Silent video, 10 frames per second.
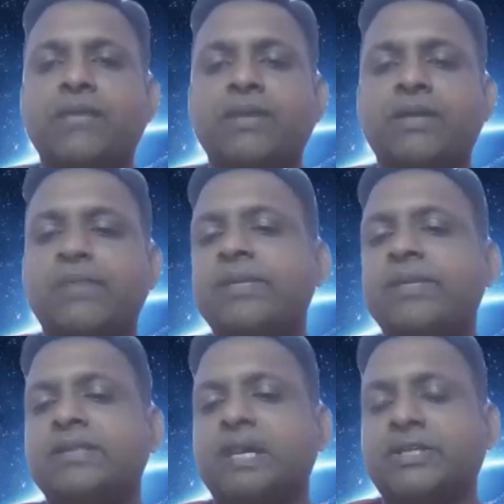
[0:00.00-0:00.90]
will come in
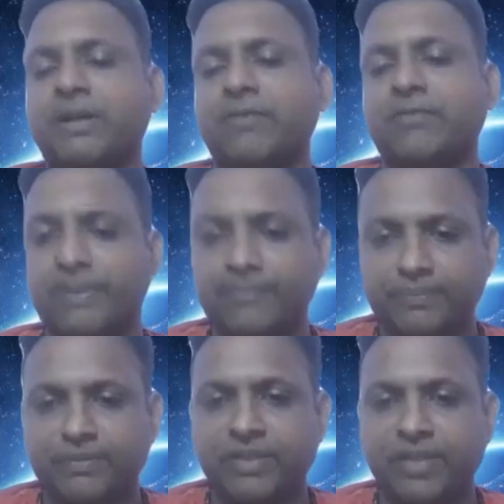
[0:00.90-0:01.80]
search of them.